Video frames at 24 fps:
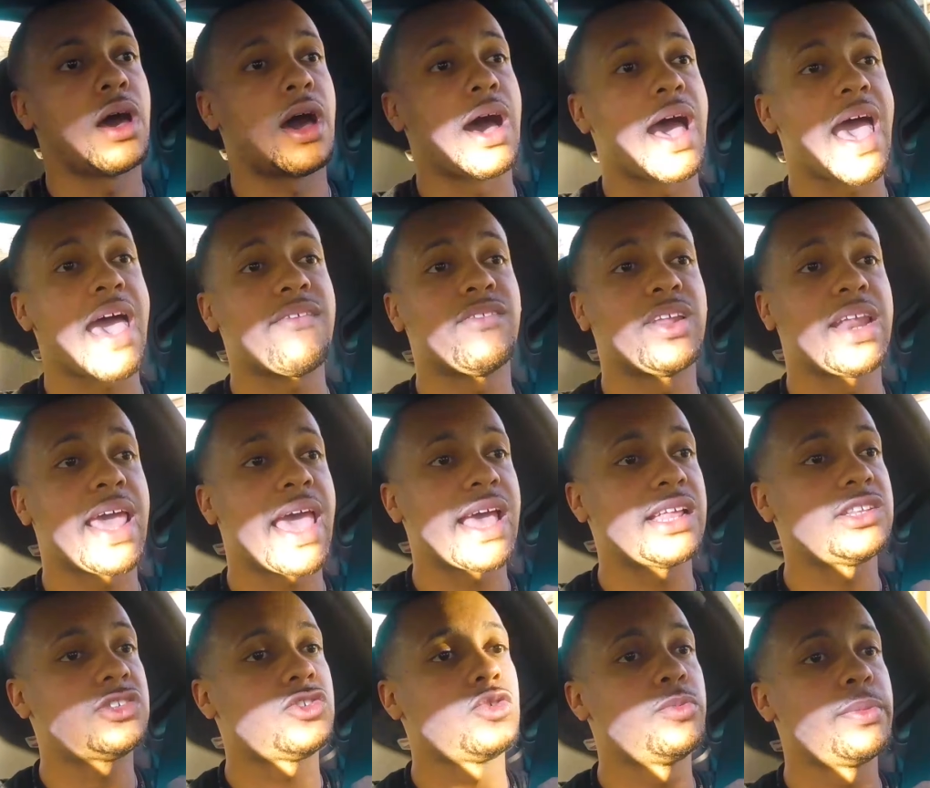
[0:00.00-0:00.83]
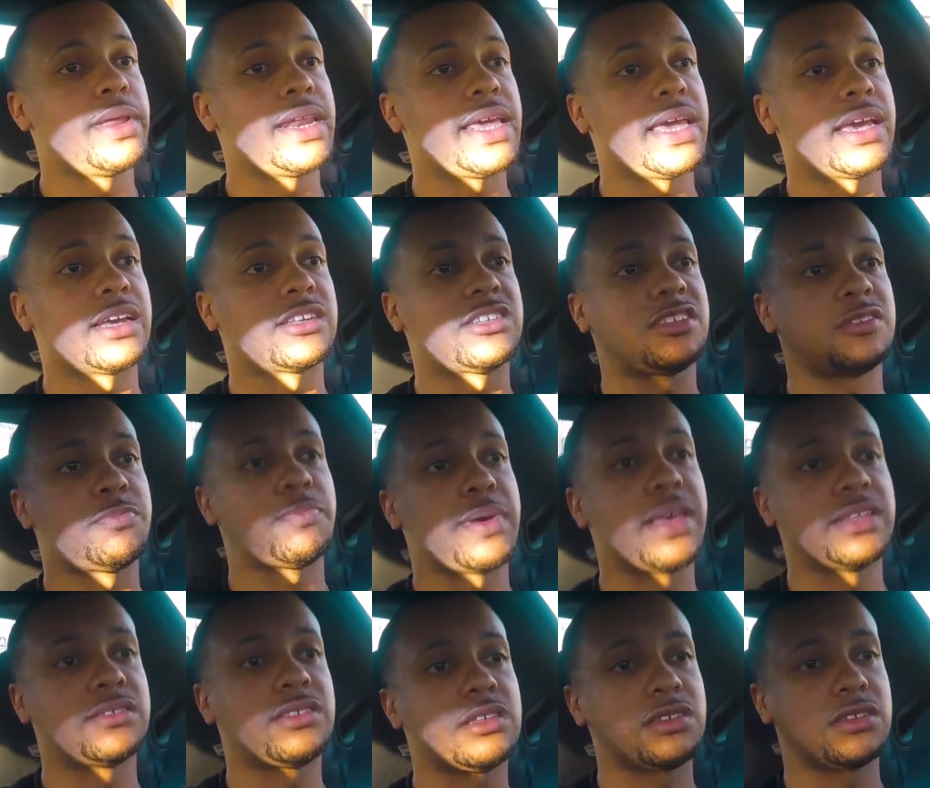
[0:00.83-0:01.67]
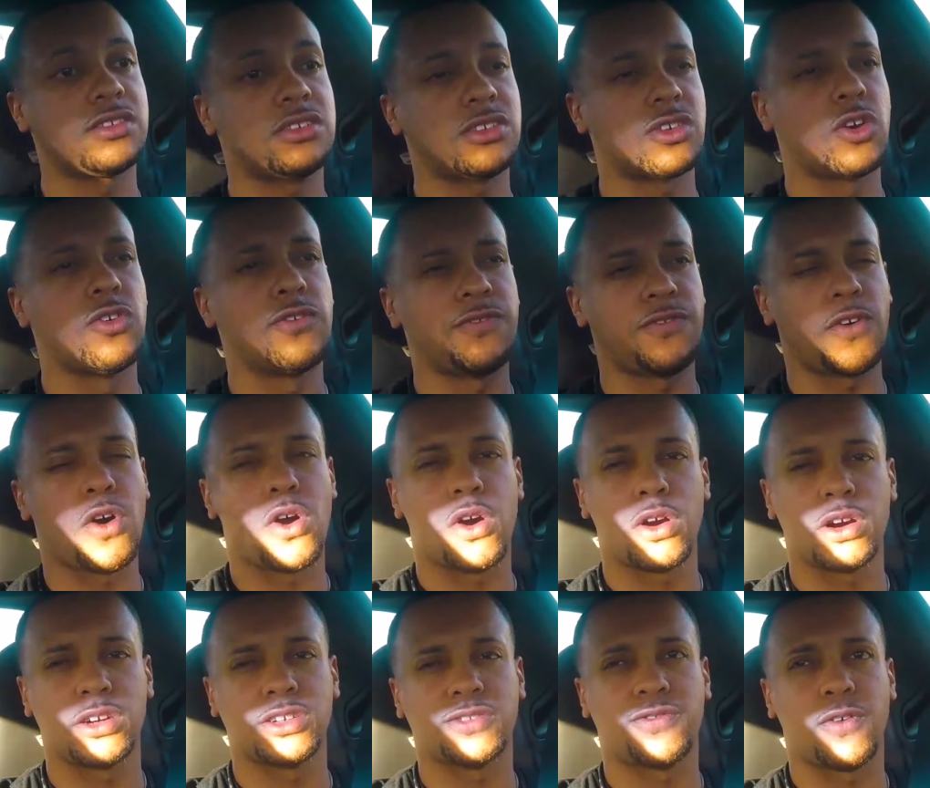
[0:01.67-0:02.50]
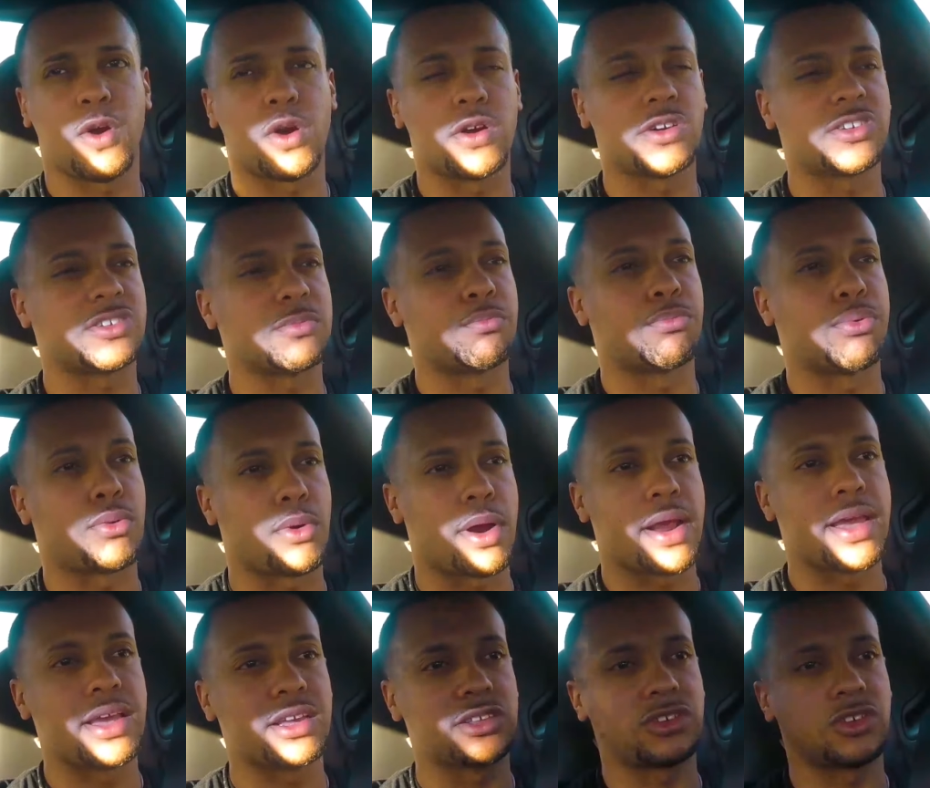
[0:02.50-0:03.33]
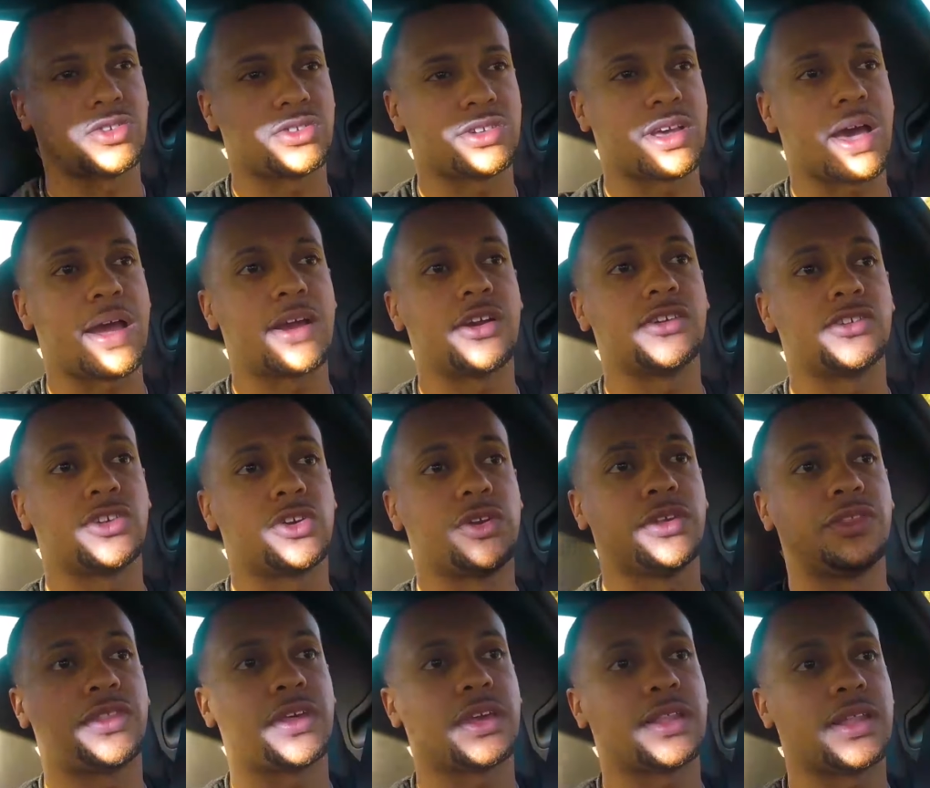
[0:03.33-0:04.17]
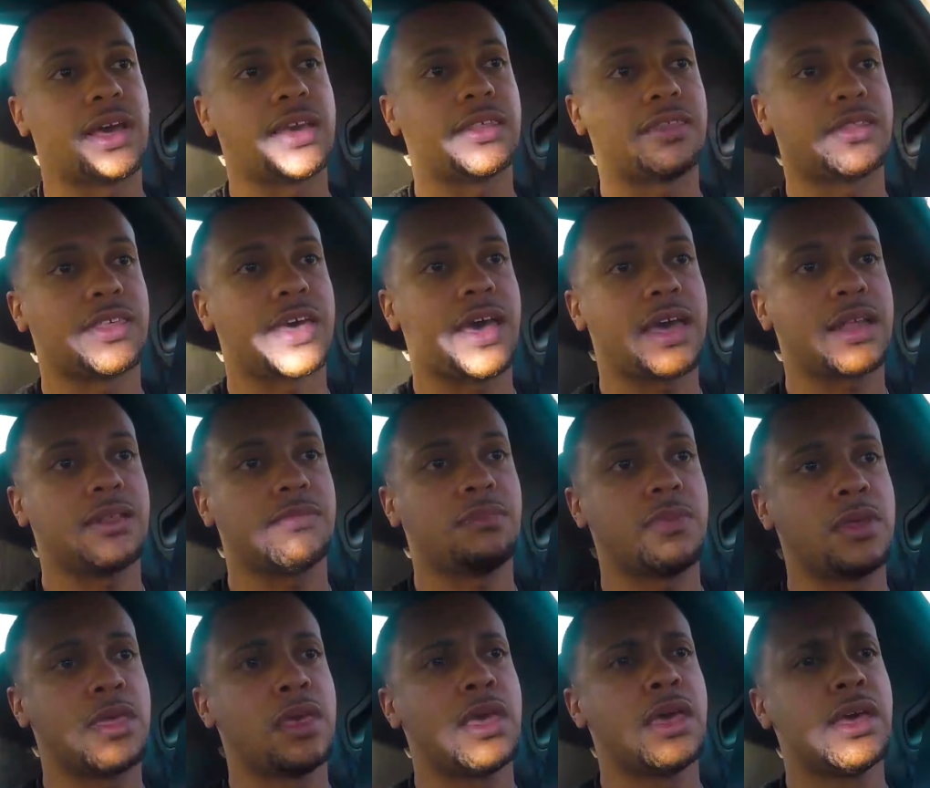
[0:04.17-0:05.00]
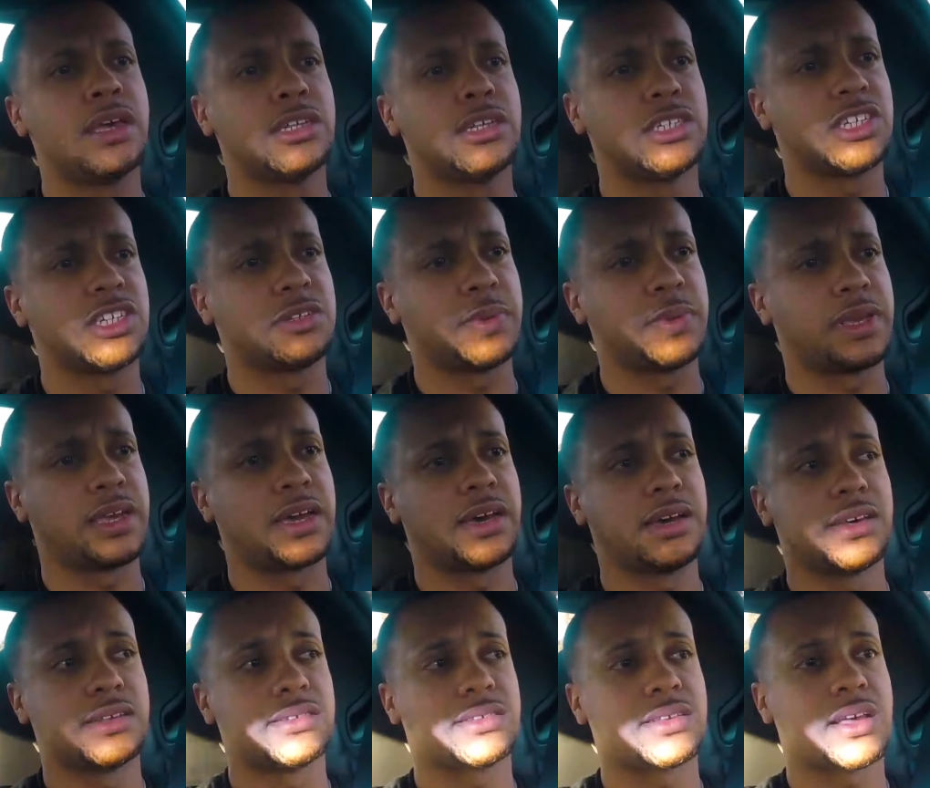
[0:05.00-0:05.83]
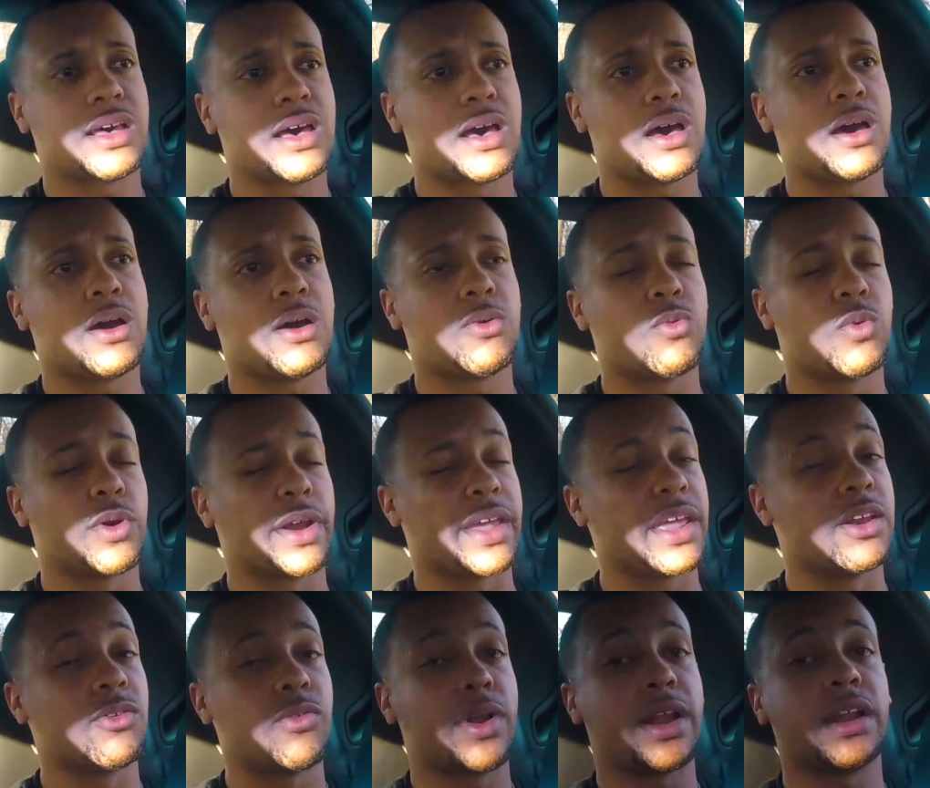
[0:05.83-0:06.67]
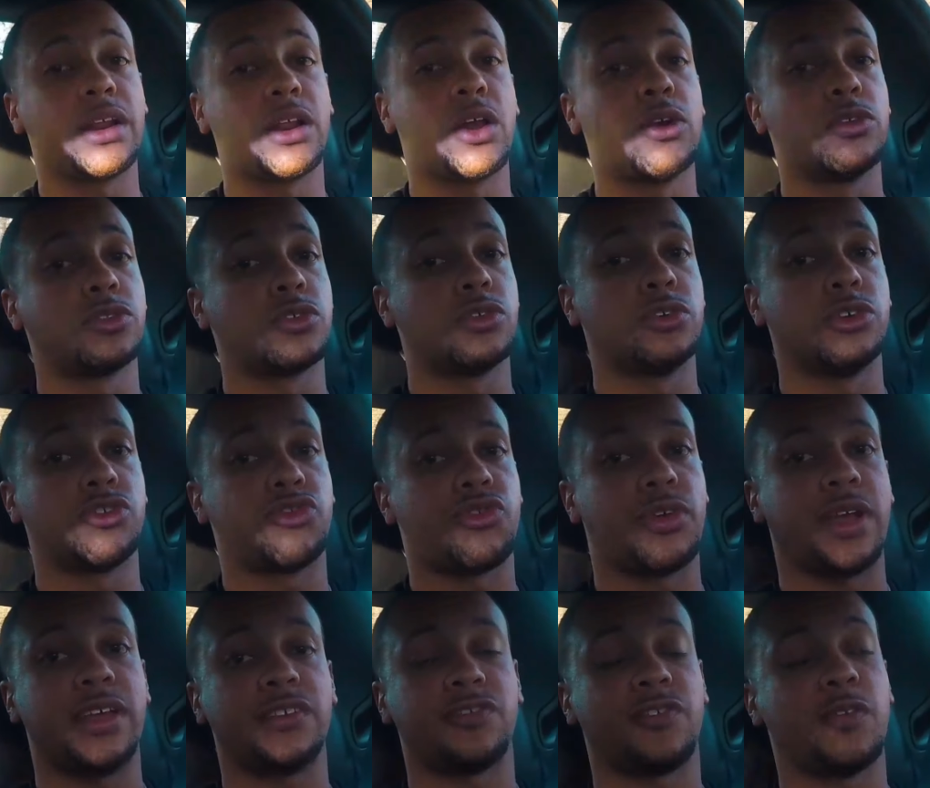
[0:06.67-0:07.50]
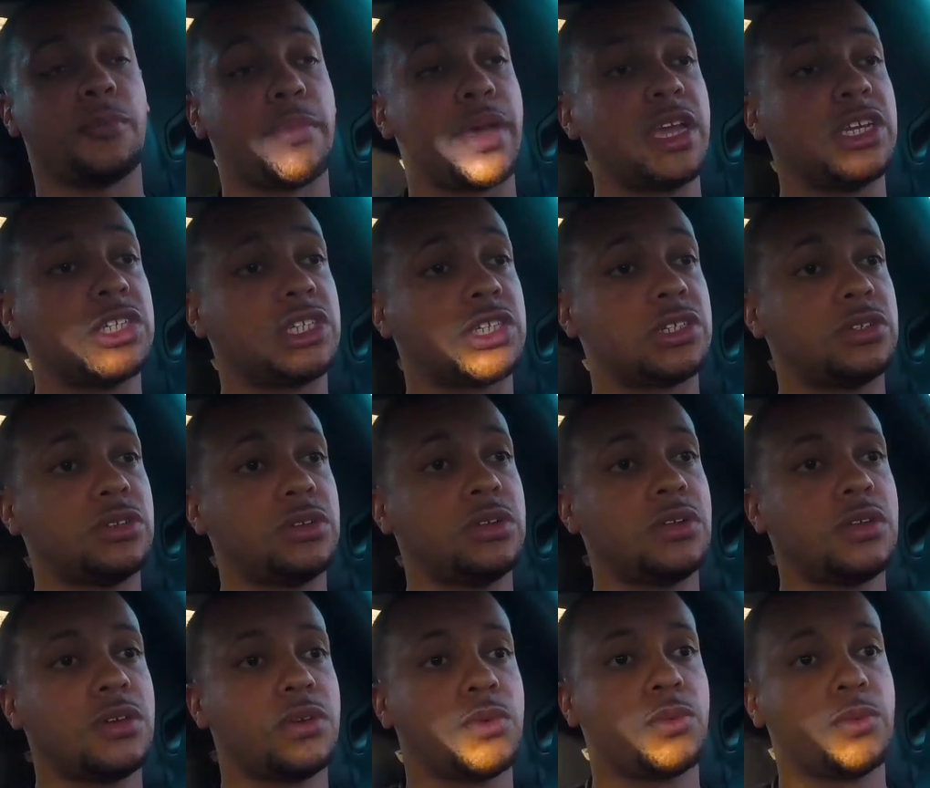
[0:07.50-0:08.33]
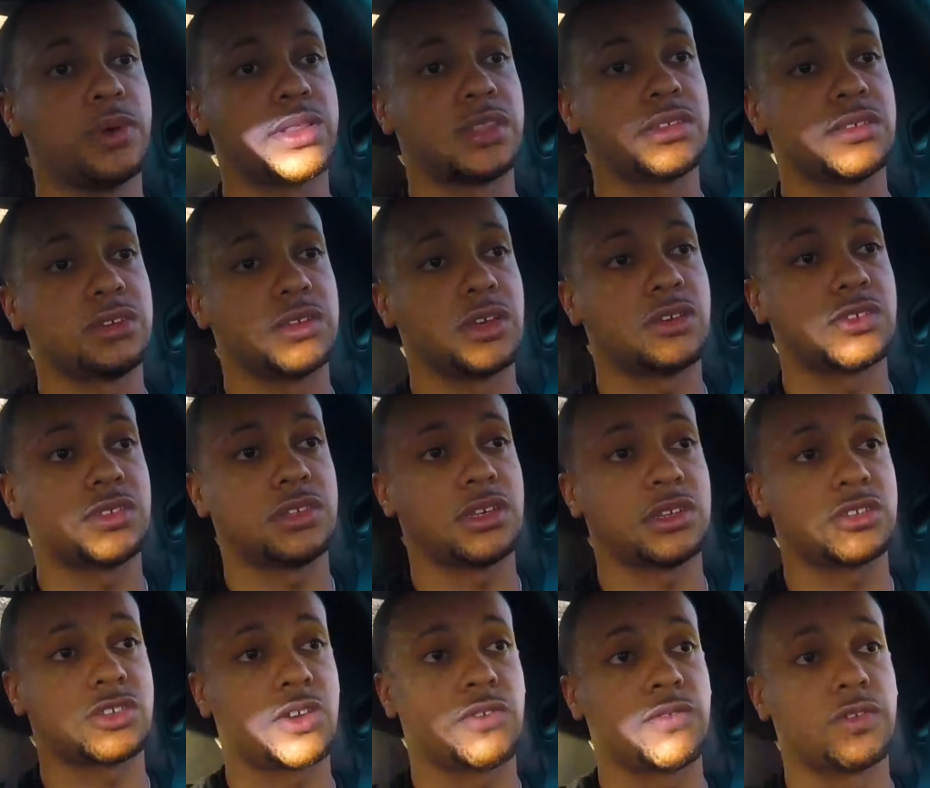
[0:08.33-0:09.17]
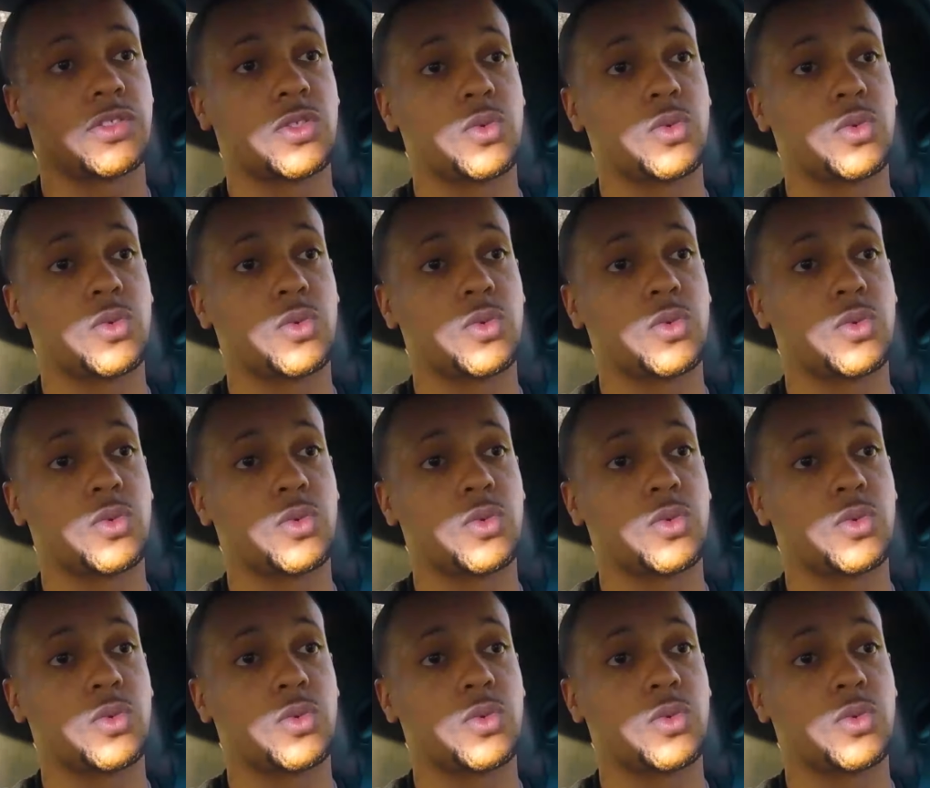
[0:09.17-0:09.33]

I haven't had too many expenses so far as brakes or tires or anything like that, just because we're getting ready to go do a transformation with the Z06 over the